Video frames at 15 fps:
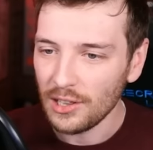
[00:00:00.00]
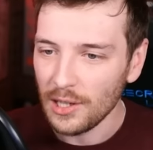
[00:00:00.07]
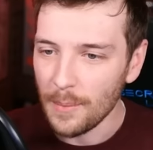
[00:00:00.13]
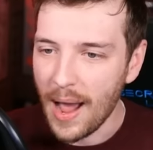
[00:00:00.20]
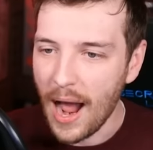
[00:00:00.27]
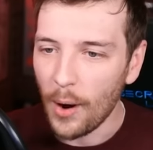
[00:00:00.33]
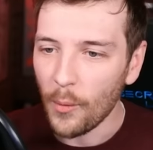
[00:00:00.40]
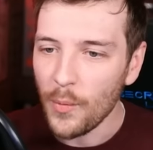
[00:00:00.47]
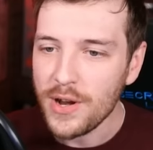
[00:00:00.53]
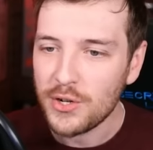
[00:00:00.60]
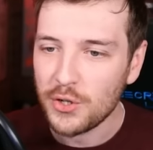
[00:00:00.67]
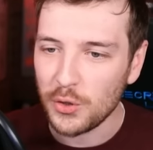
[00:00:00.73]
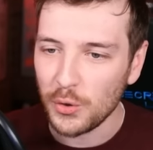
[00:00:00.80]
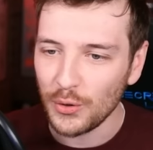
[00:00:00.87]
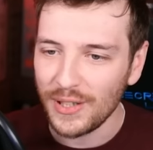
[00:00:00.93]
Lamau, we
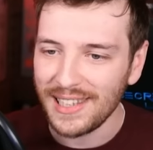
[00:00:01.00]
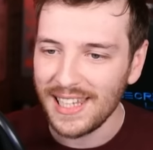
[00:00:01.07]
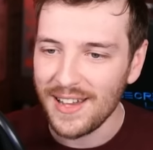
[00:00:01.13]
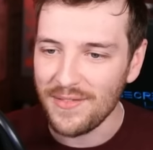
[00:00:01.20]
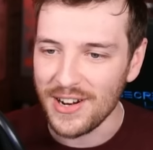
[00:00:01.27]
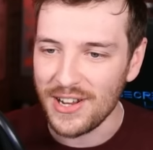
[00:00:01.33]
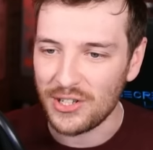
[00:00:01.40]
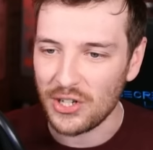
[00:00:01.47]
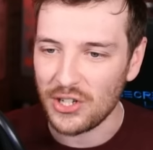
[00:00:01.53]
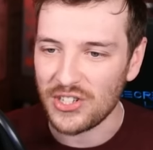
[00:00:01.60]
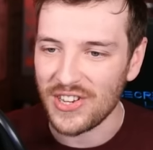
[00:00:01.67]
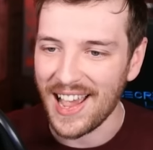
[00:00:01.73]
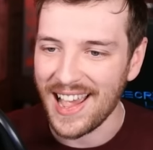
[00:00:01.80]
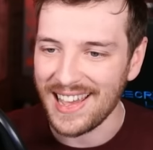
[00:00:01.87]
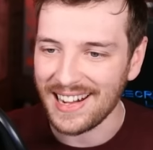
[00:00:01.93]
truly live in a
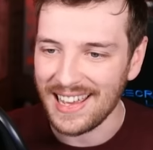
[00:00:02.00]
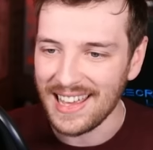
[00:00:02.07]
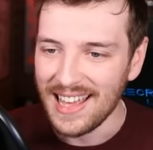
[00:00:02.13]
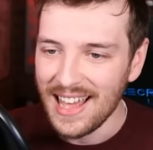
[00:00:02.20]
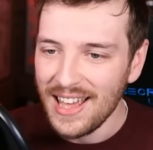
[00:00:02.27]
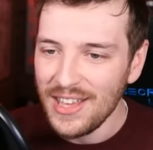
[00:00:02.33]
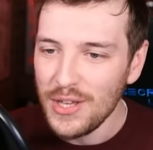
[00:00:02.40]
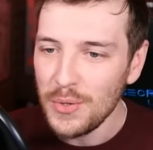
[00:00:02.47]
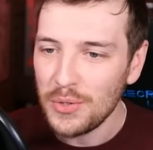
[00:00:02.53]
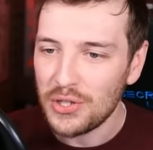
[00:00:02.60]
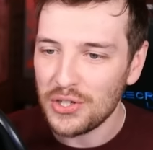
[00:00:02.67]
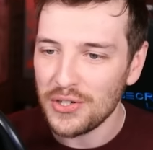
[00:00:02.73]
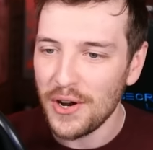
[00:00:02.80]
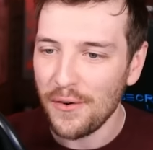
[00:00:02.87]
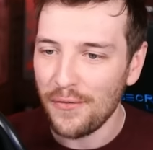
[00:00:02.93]
society. You
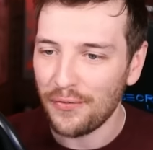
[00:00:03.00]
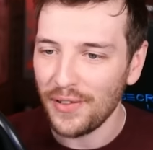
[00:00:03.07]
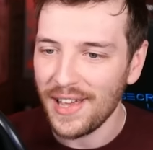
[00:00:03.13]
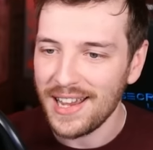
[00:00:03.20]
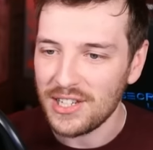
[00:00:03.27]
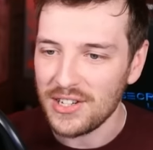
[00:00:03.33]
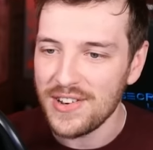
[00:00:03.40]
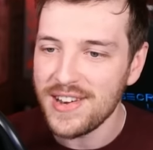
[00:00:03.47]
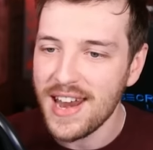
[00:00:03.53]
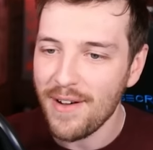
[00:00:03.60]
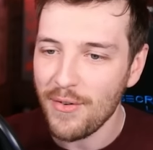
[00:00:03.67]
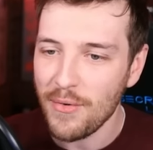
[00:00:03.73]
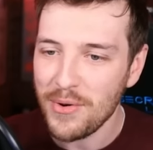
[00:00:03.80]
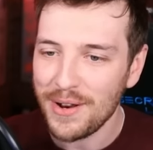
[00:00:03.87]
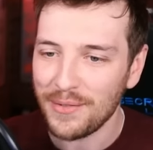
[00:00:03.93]
snowflakes
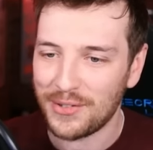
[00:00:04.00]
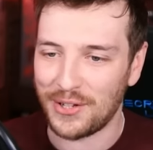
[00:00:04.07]
never would have